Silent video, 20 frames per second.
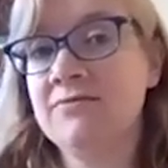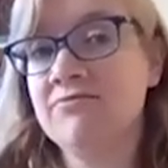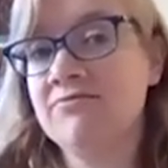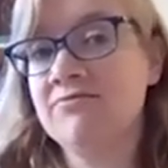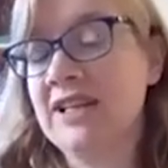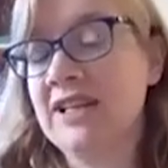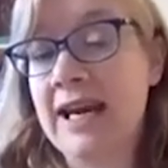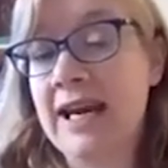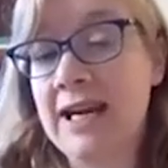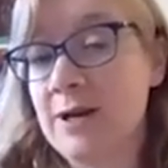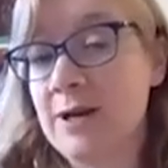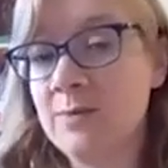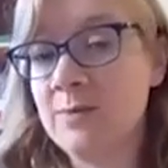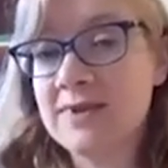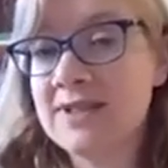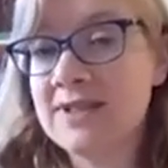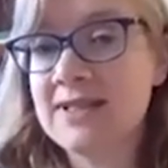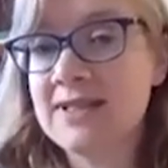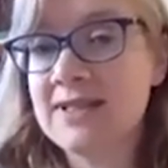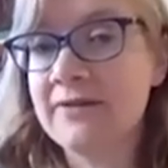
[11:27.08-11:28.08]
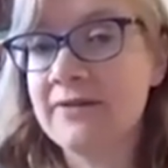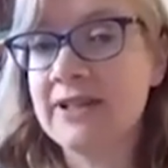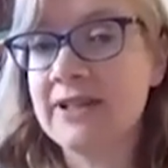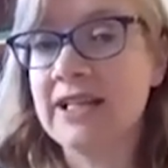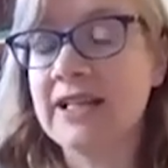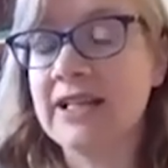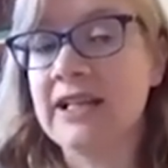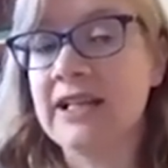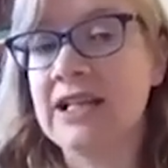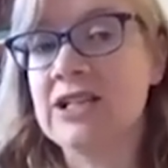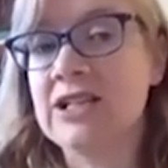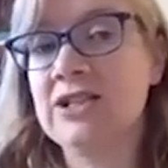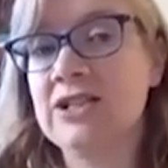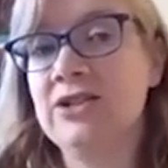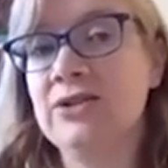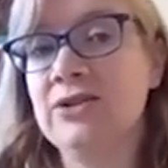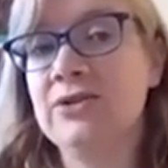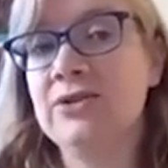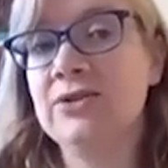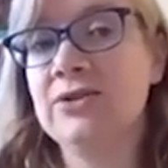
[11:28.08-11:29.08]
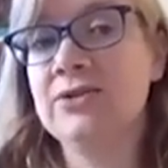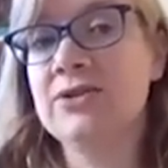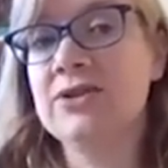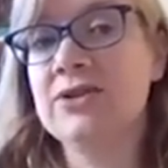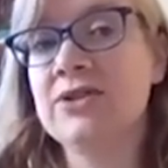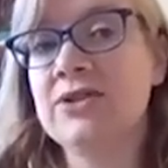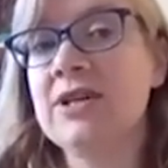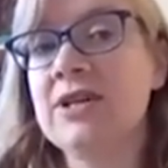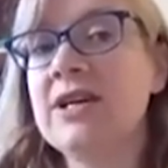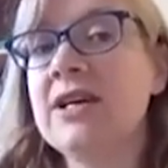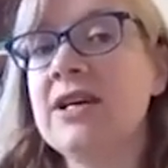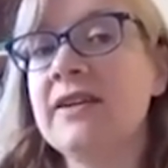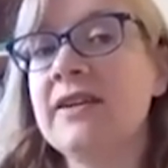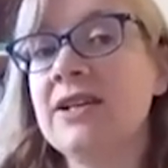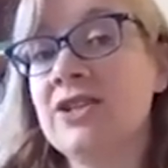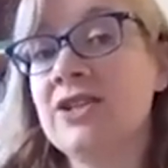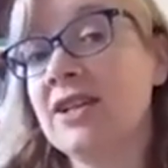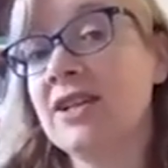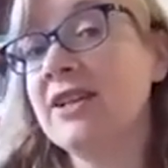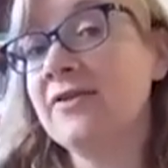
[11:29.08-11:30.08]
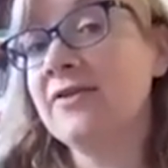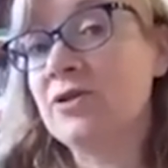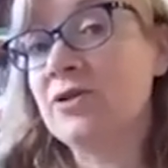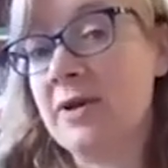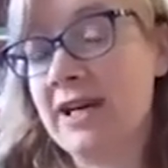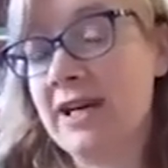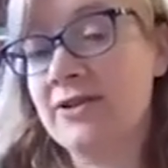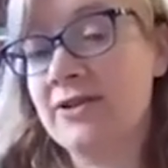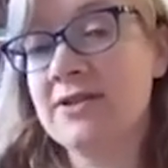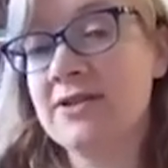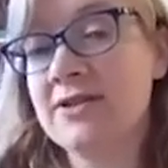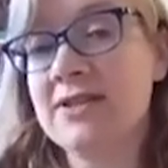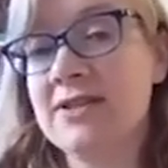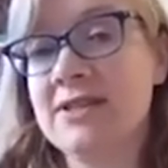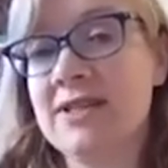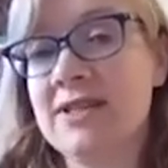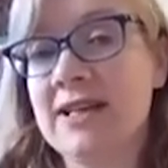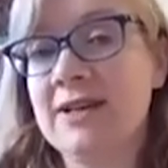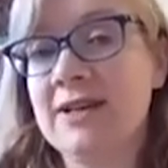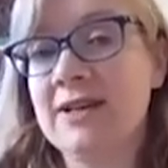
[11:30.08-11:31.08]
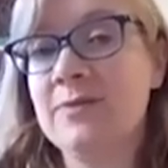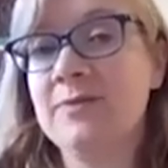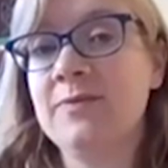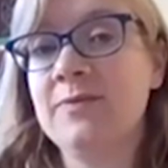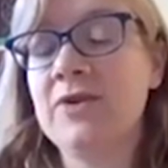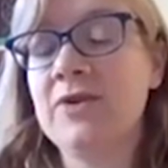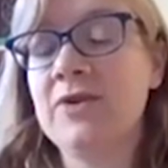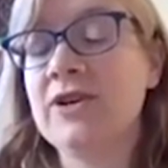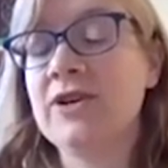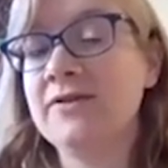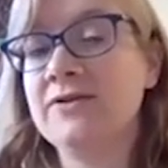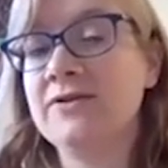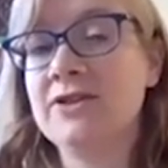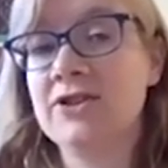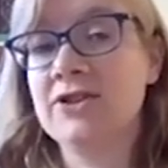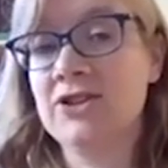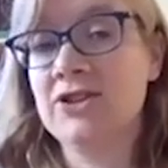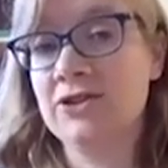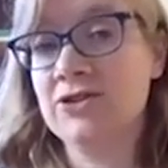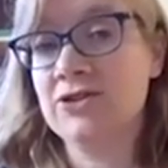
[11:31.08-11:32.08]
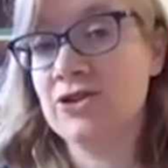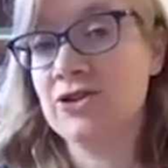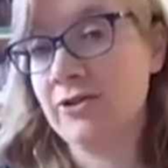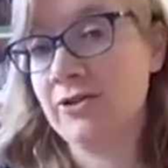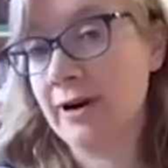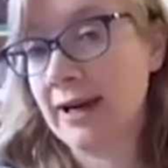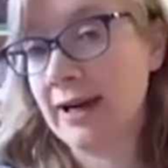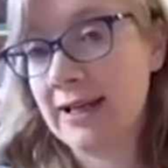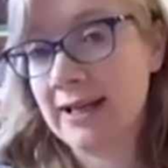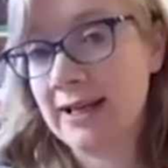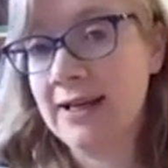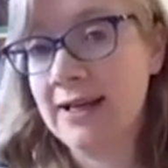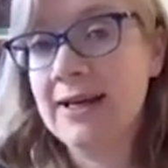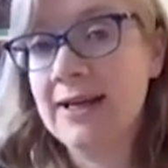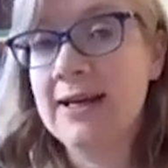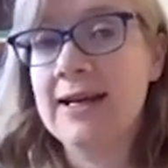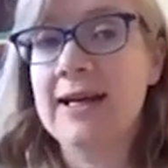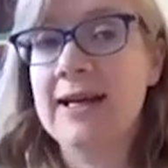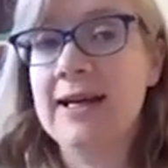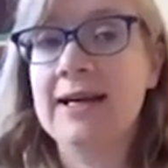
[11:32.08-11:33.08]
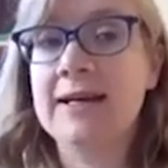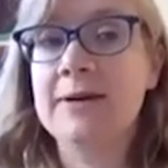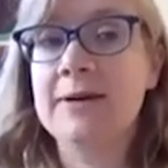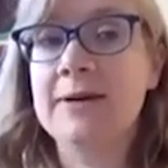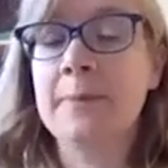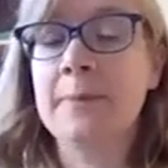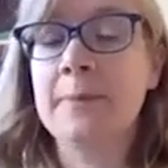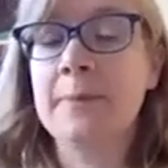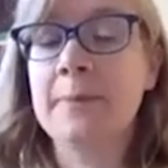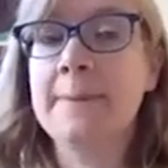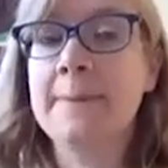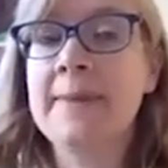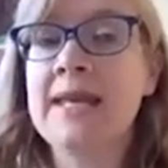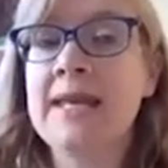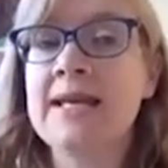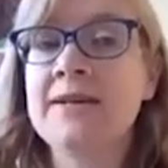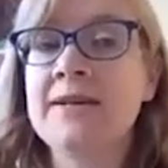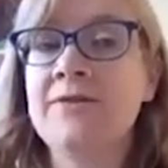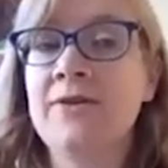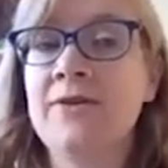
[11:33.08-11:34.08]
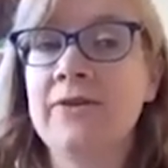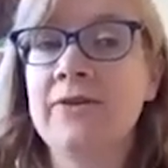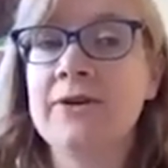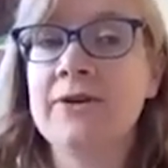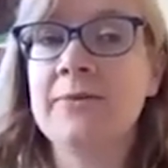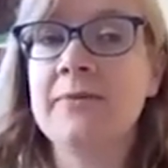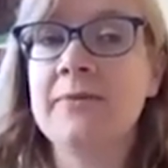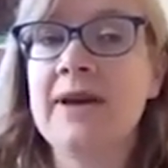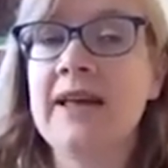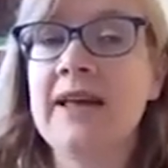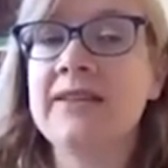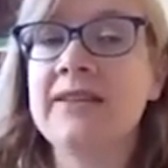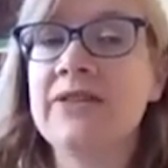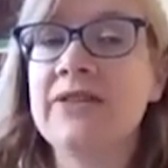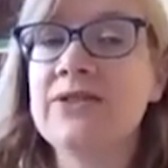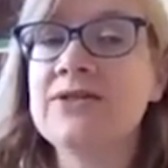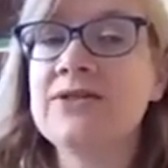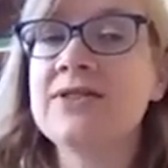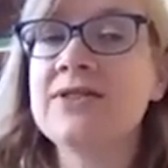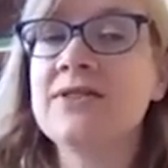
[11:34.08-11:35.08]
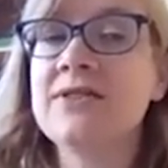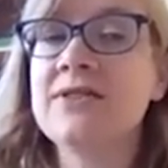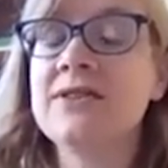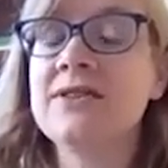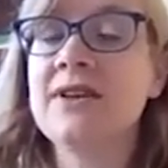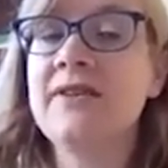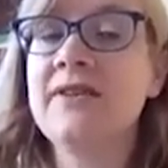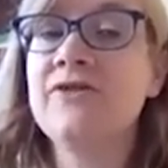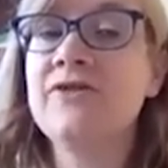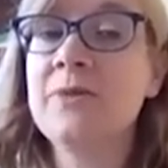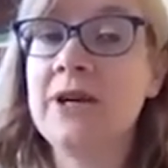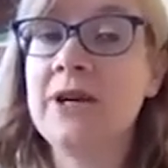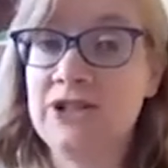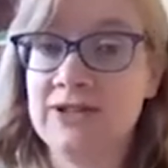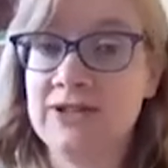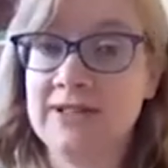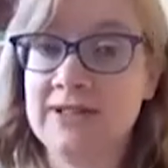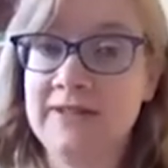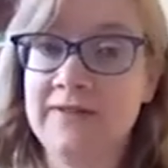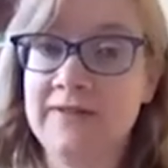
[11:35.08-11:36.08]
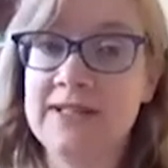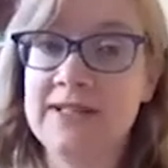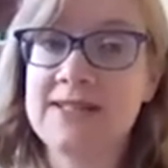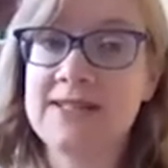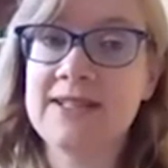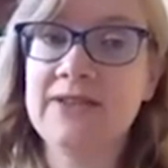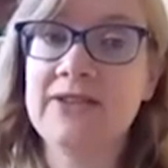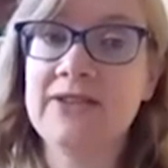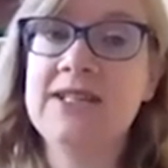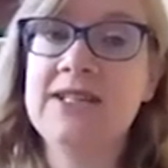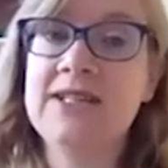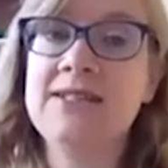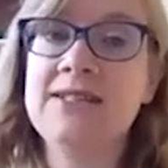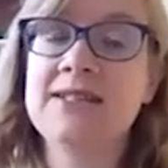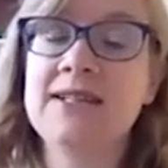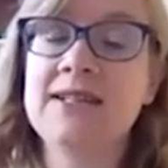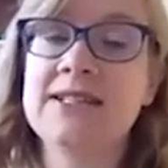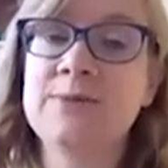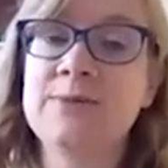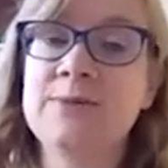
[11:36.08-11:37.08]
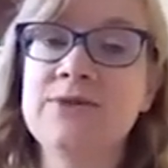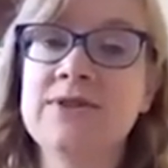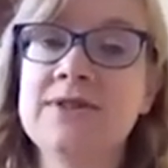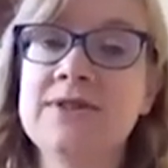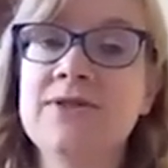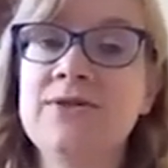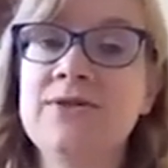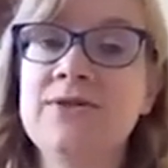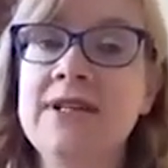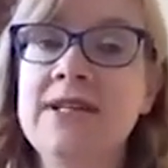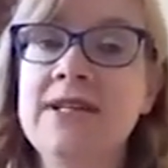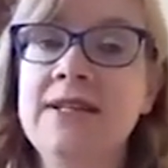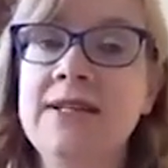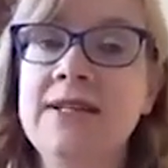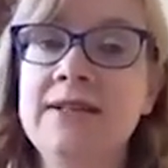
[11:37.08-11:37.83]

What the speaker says: games, everything that you can give to parents or give to children directly for them. And then there's information leaflets. Now I suppose there's 3